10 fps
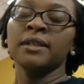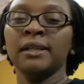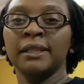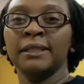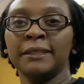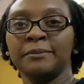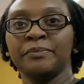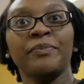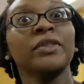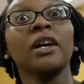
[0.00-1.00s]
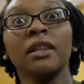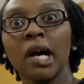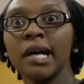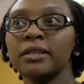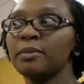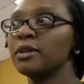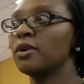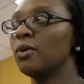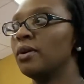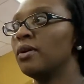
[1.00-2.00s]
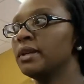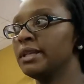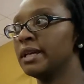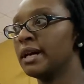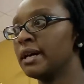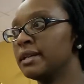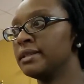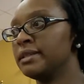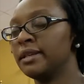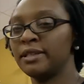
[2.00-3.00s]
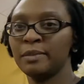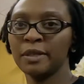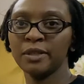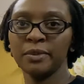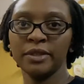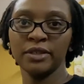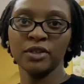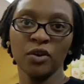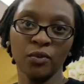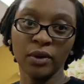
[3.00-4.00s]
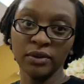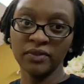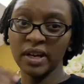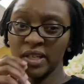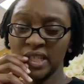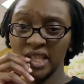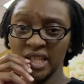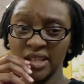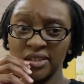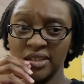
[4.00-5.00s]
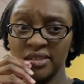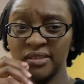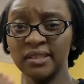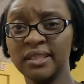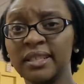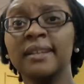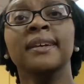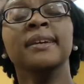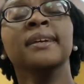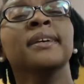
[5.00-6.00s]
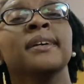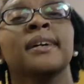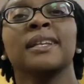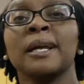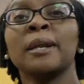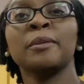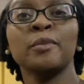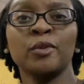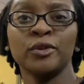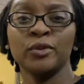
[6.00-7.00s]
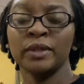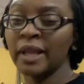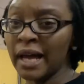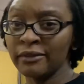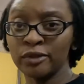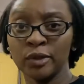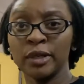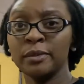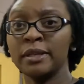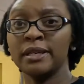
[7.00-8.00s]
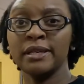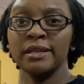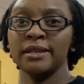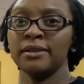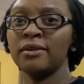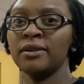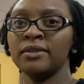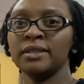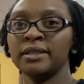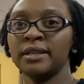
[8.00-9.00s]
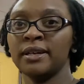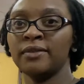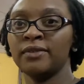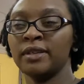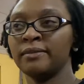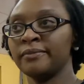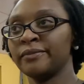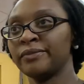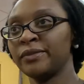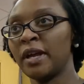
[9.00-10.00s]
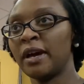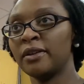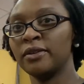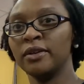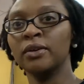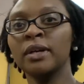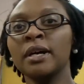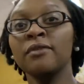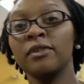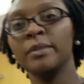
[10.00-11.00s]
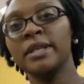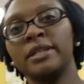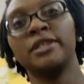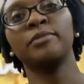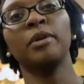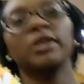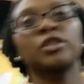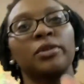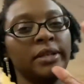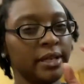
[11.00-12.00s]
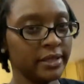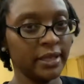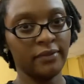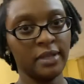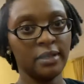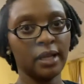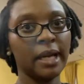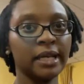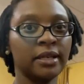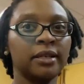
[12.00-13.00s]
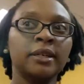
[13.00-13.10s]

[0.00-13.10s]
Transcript: um, a lot's been going on, you guys, especially with this coronavirus thing going on and a lot of people are doing live streaming and all this stuff. And I don't know, for me, it just sparks creativity. Like